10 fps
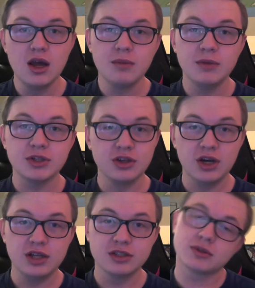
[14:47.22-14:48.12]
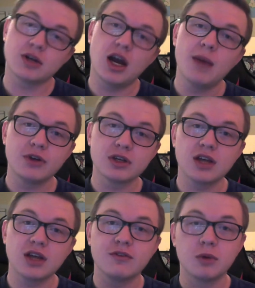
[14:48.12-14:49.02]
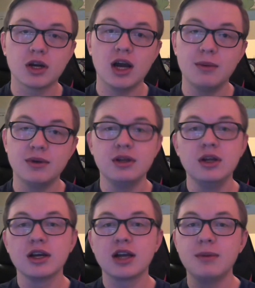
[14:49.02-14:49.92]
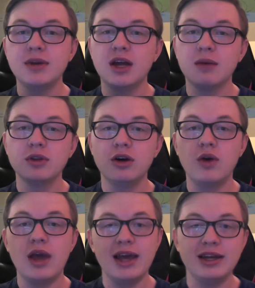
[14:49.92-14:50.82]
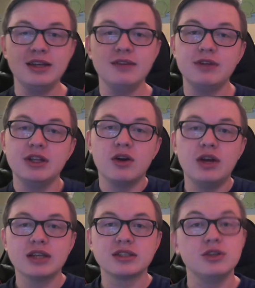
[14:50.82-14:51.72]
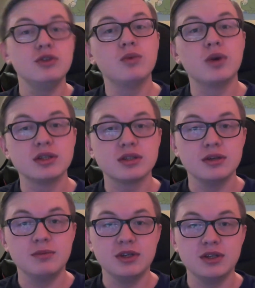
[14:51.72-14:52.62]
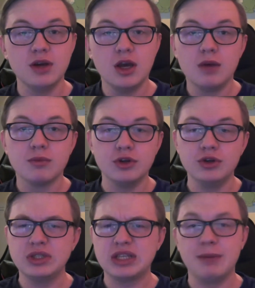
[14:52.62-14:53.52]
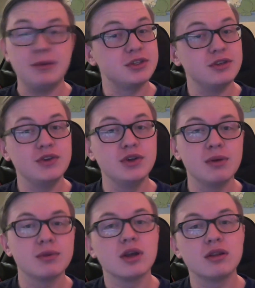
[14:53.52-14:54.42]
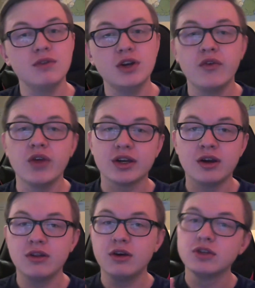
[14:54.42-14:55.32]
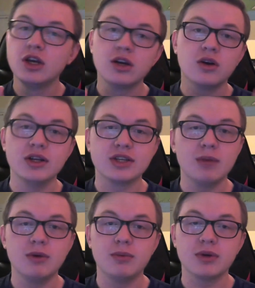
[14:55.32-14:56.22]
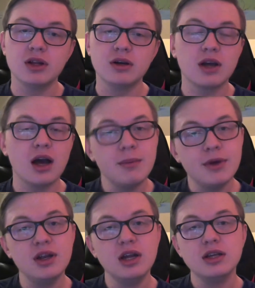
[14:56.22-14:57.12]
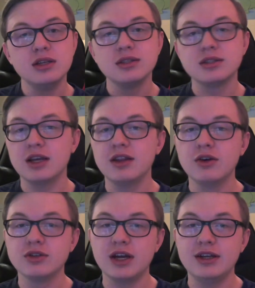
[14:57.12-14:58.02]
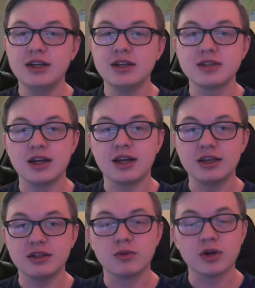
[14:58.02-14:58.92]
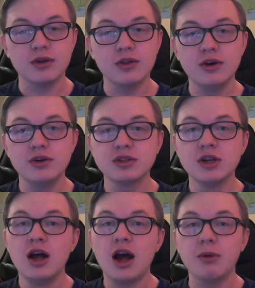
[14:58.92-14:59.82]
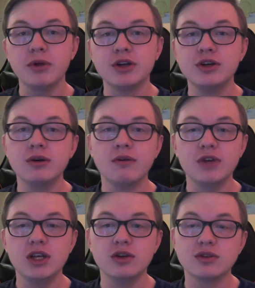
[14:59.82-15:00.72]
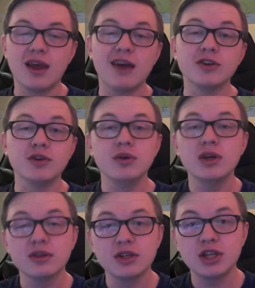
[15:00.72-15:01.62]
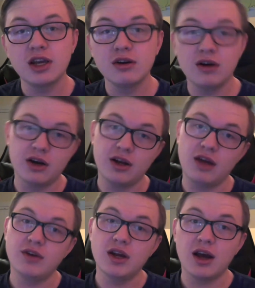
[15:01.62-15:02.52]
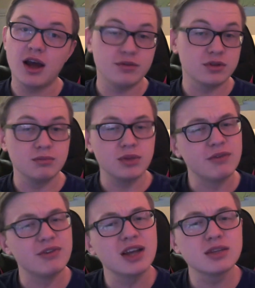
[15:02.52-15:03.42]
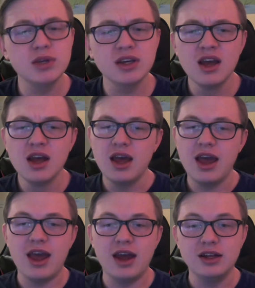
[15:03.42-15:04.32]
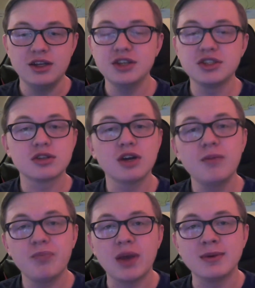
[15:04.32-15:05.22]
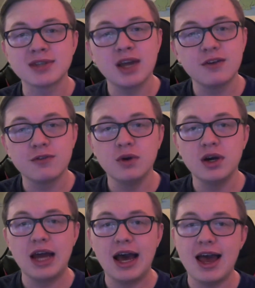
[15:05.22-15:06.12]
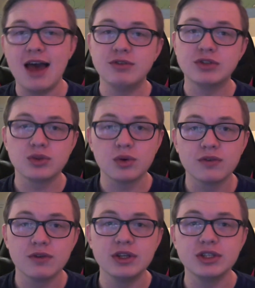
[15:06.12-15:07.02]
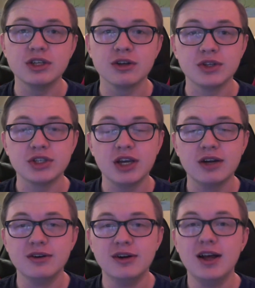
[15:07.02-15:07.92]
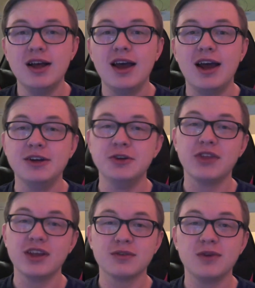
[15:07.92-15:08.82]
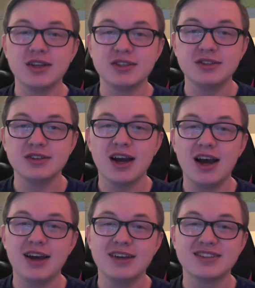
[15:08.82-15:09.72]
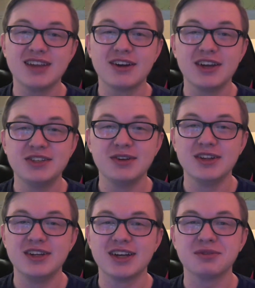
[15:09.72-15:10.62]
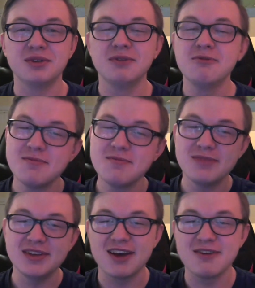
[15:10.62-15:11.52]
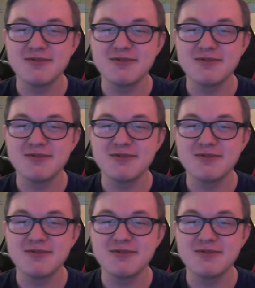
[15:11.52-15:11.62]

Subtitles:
Make sure you go ahead and subscribe if you're excited for more. Comment down below any video ideas that you want to see me produce. I mentioned a few of them throughout the video. If you like any of those, go ahead and type up a little comment, say those ideas, and I can get to work on those. I plan on doing videos every week on the channel. I have some planned for next week, and it's just great. I'm excited for what I have in store for this year on the channel. Anywho, thanks for watching, you guys. I'll catch you on the next one. Peace out.